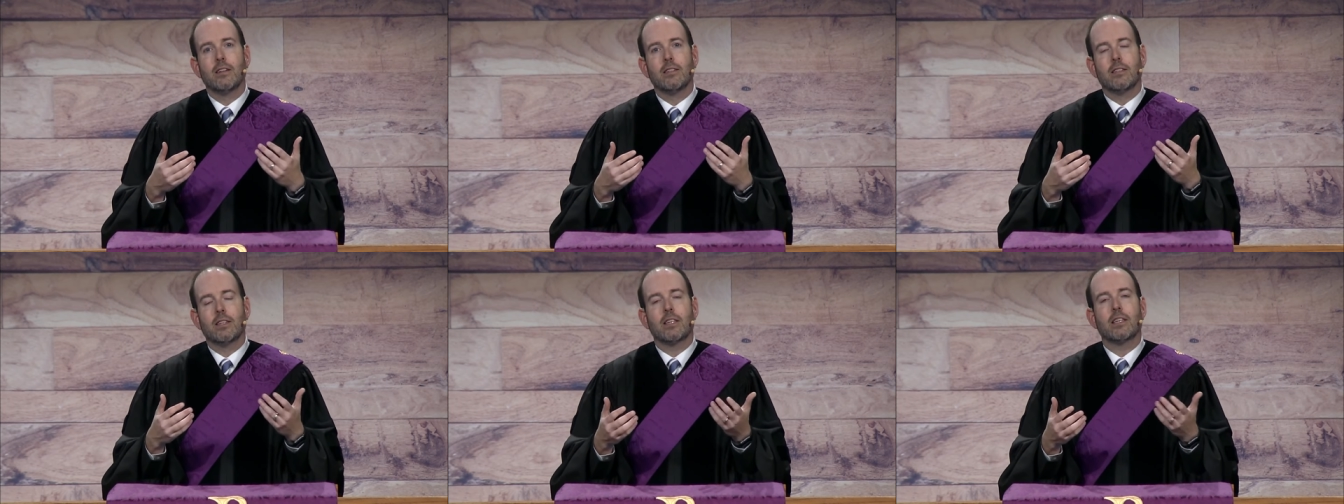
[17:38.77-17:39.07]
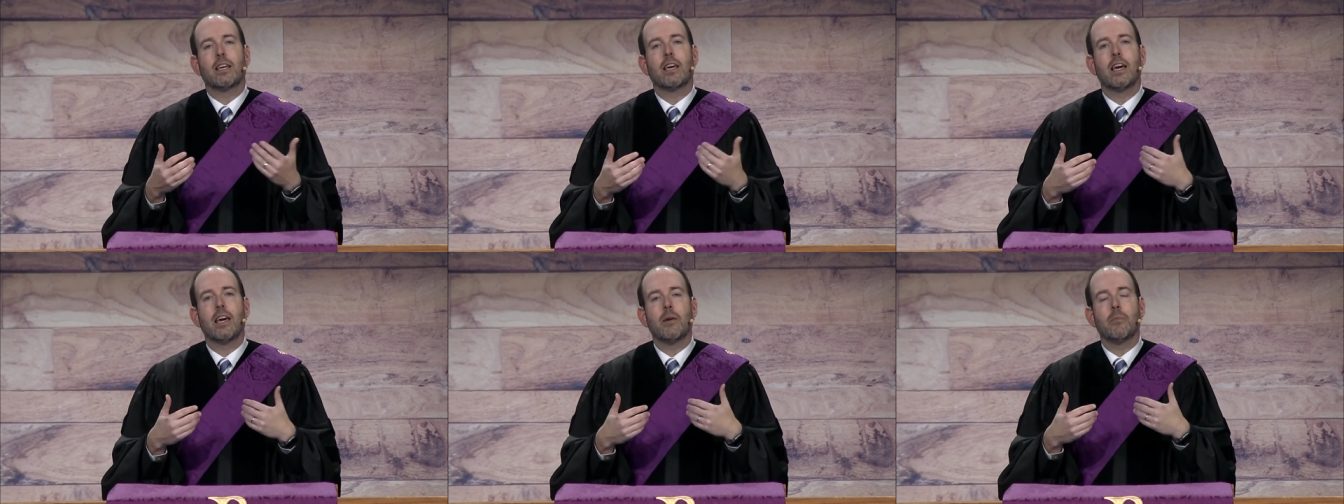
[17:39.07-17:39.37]
to
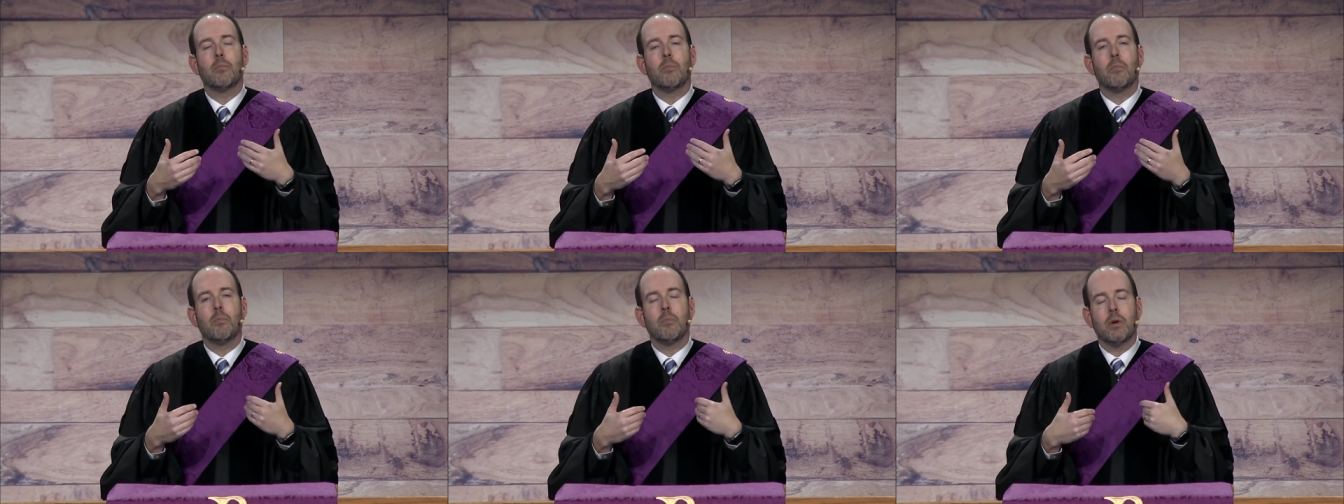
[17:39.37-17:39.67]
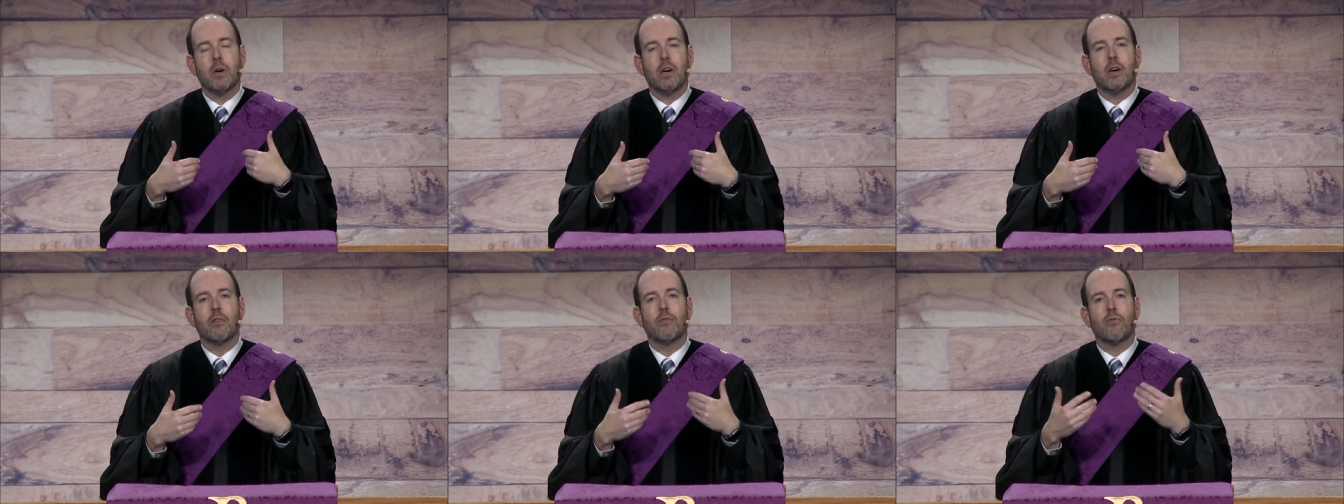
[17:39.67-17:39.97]
keep
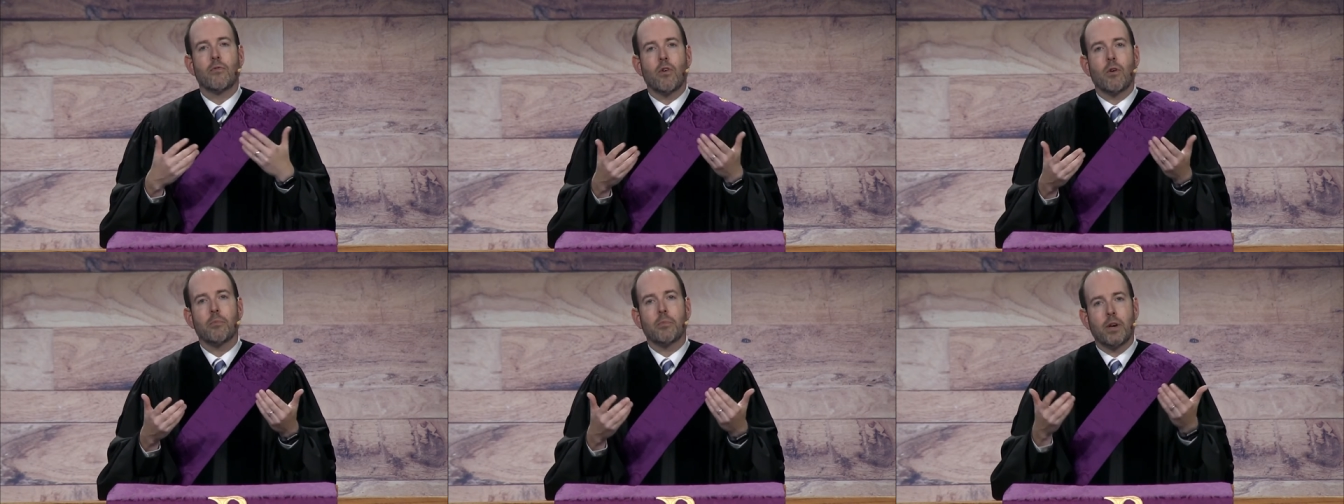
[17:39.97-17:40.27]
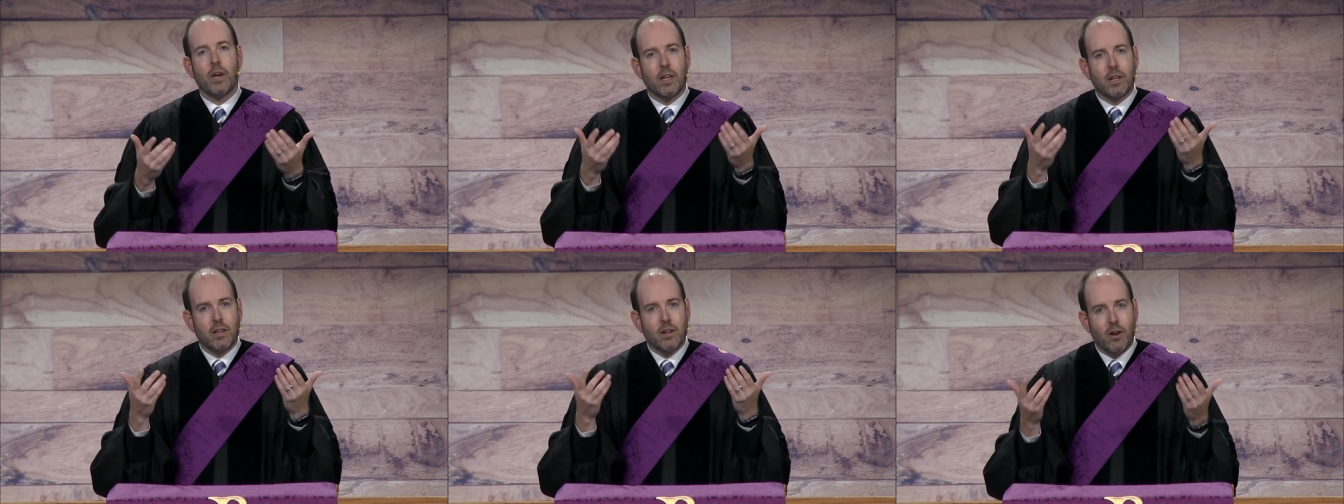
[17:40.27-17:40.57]
me from
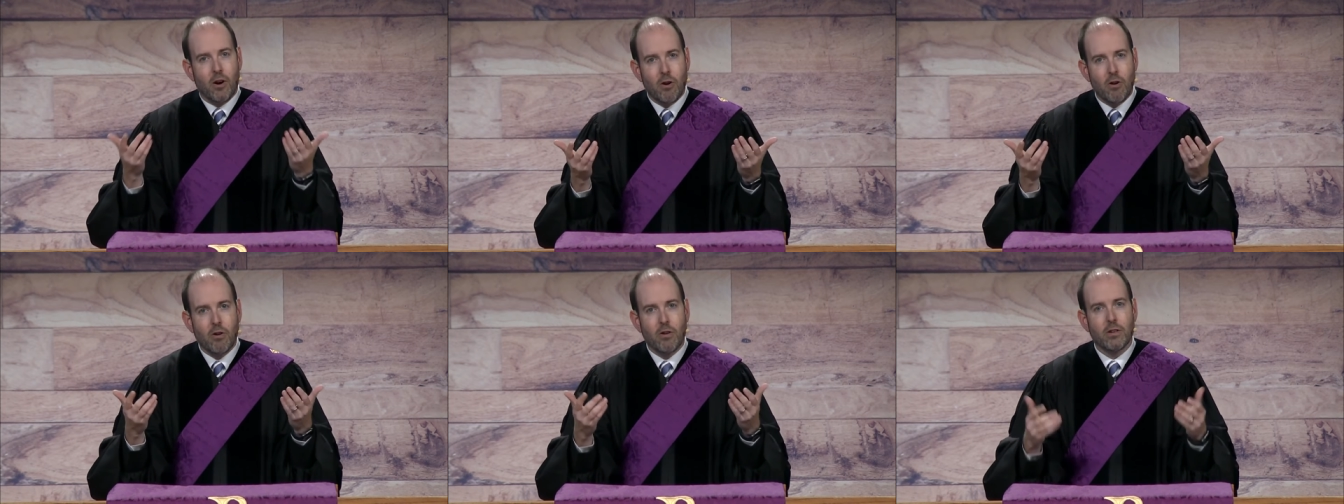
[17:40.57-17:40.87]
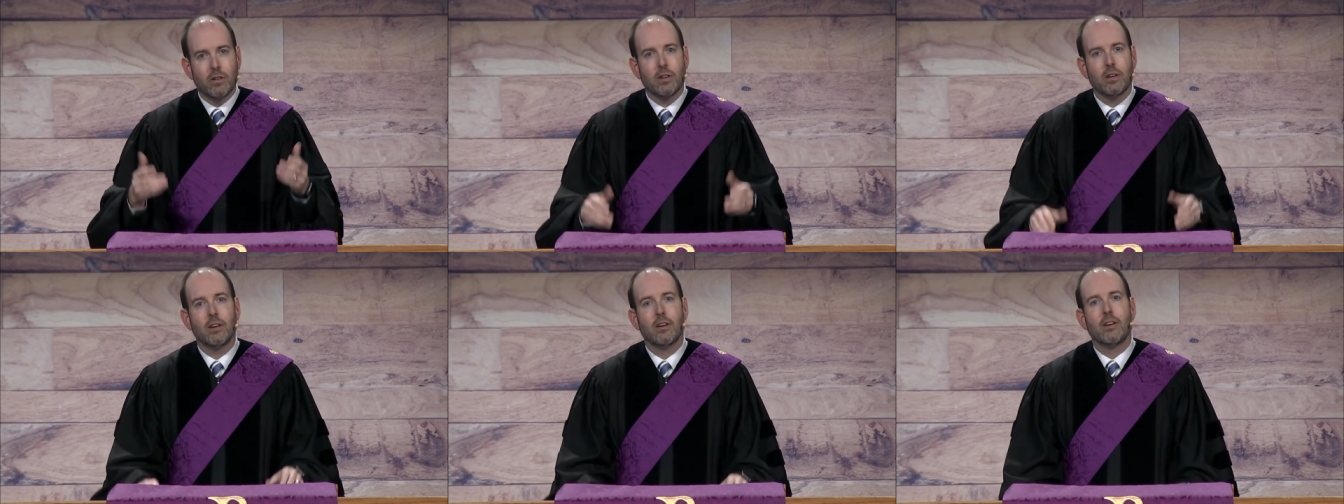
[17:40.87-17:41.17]
getting
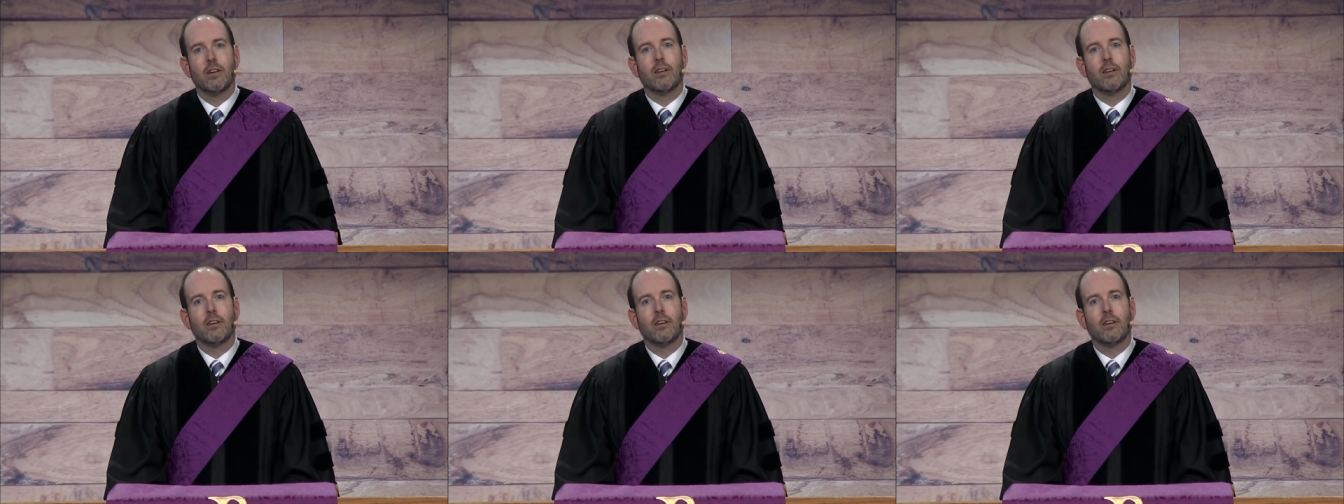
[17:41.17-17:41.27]
hurt,